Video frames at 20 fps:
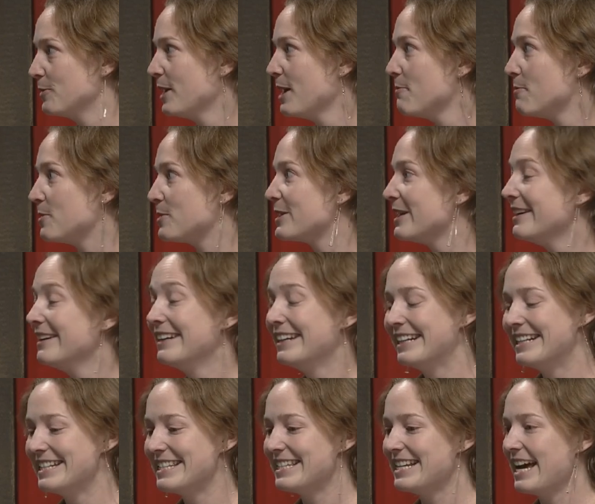diapers.
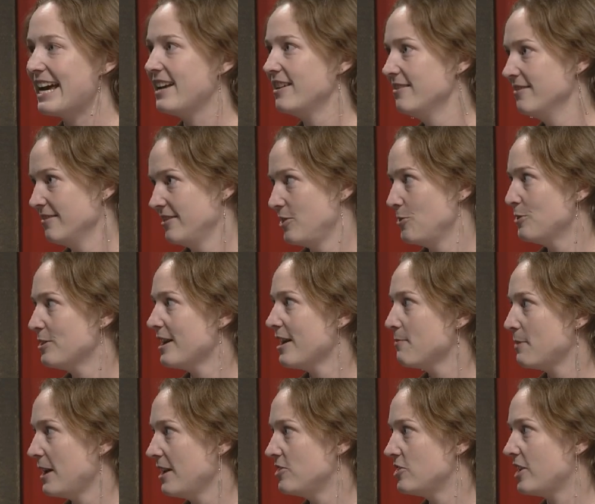Instead, use that
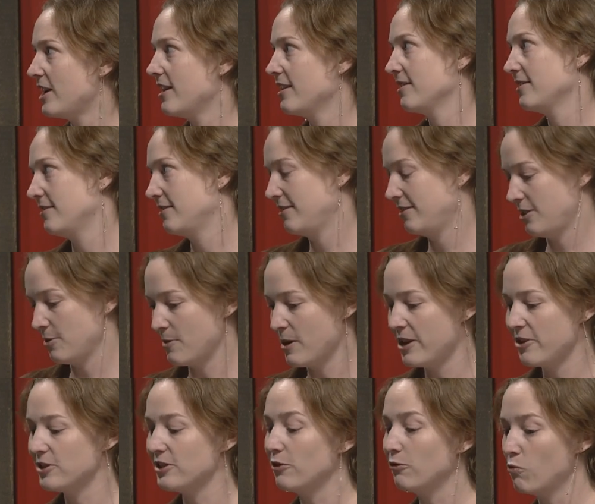paycheck to buy
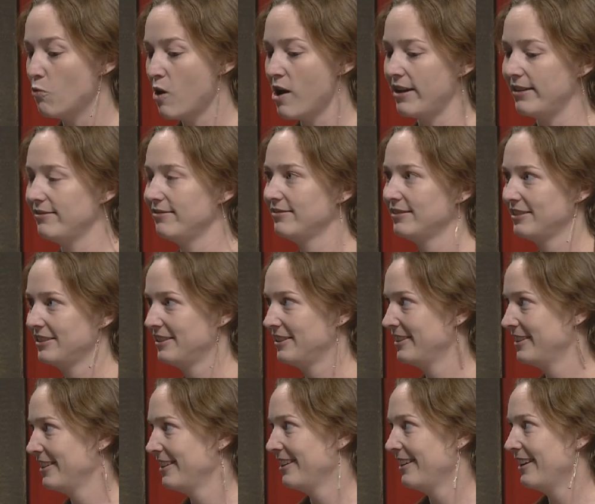yourself one.
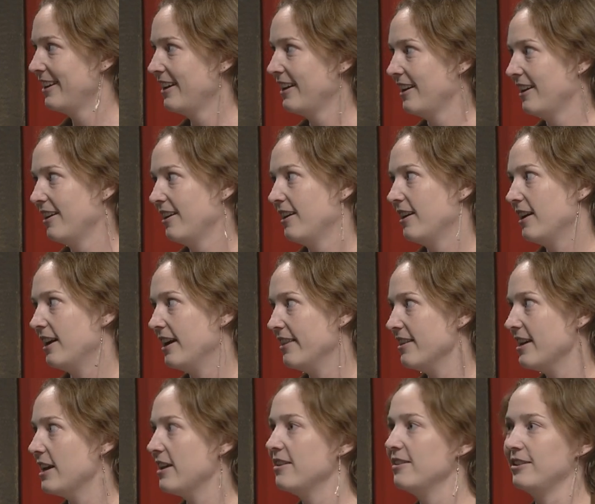Mm-hmm. Yeah. And
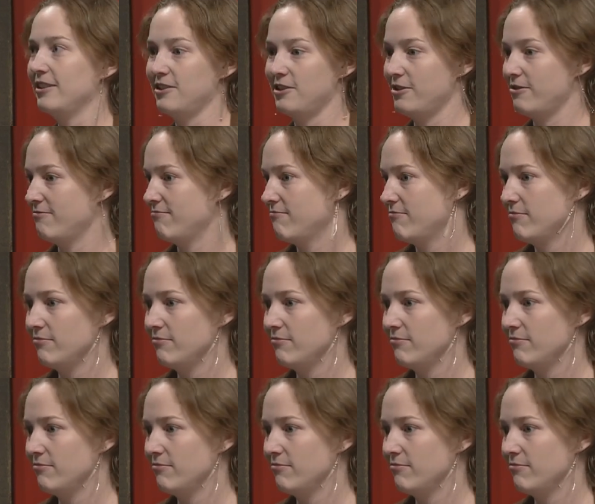then in